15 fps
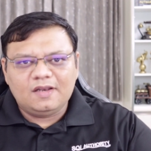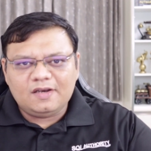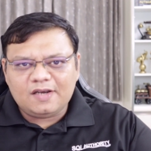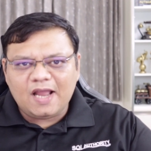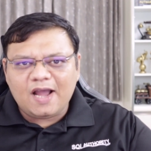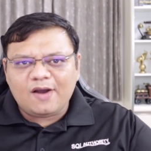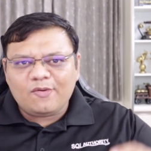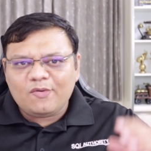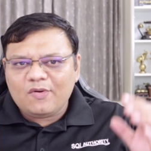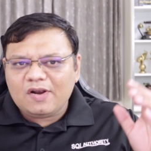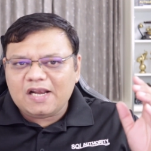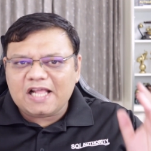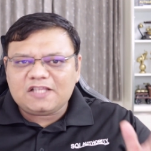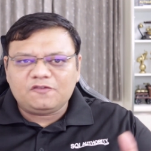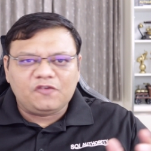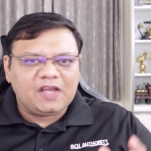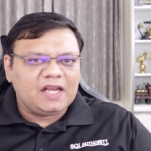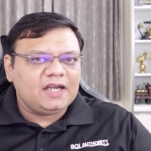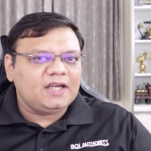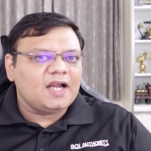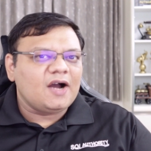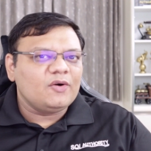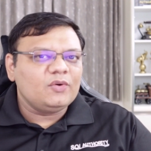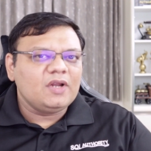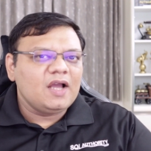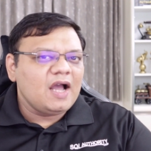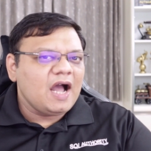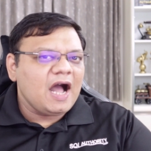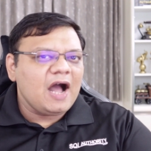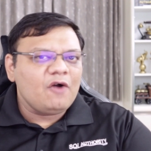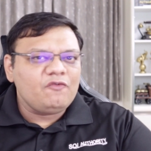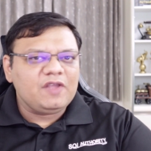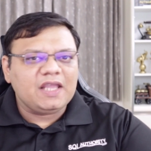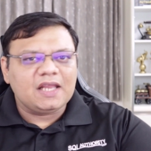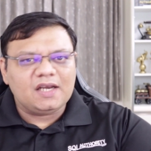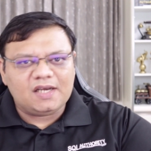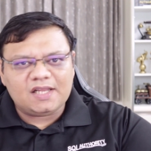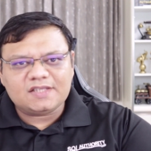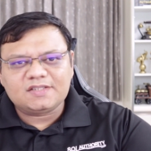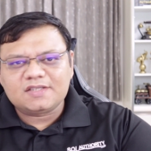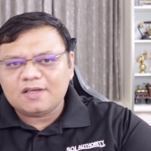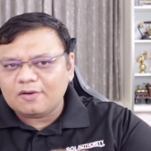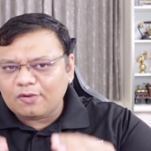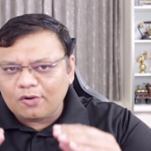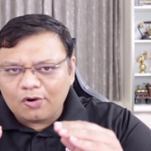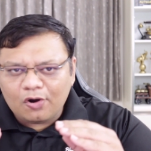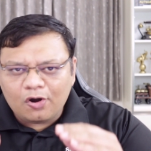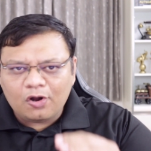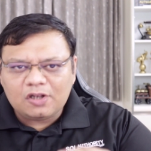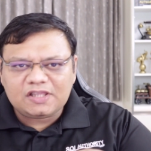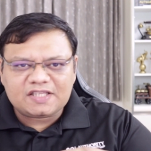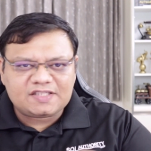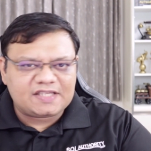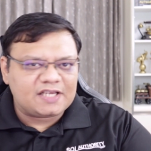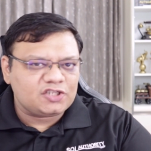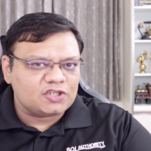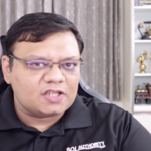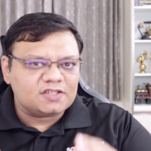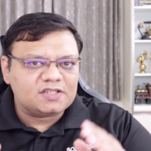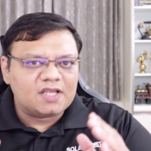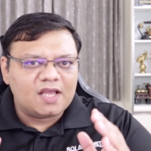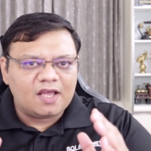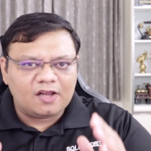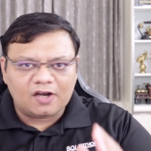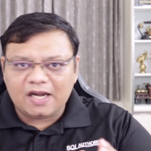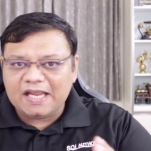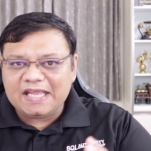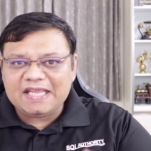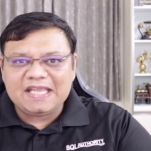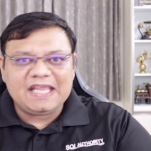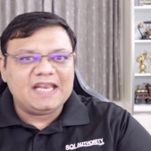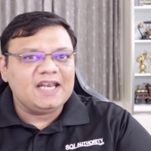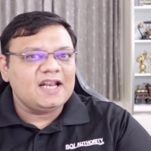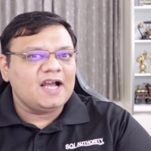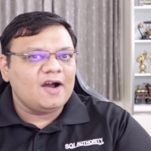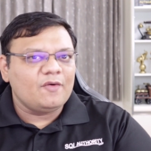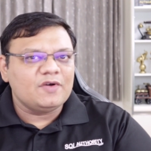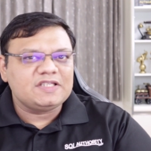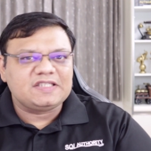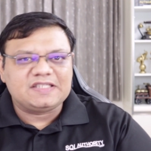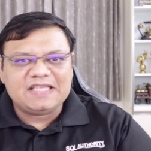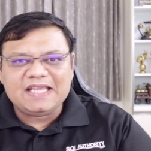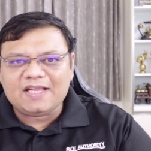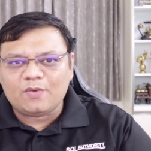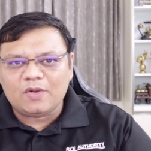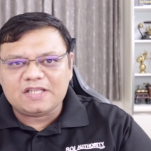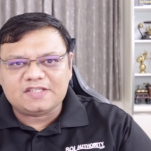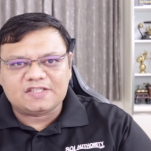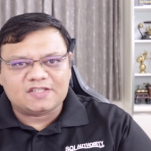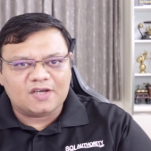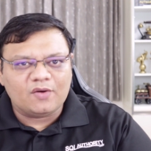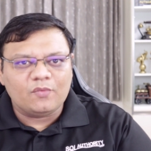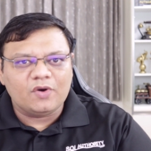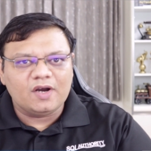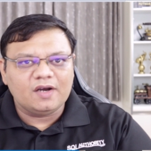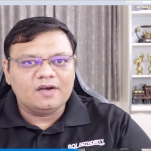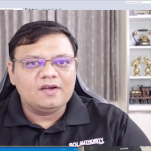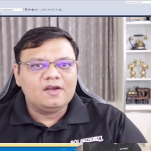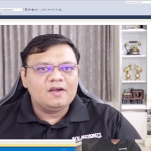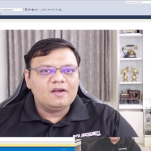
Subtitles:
Now, let's figure it out how we can list all the sessions running in our SQL server.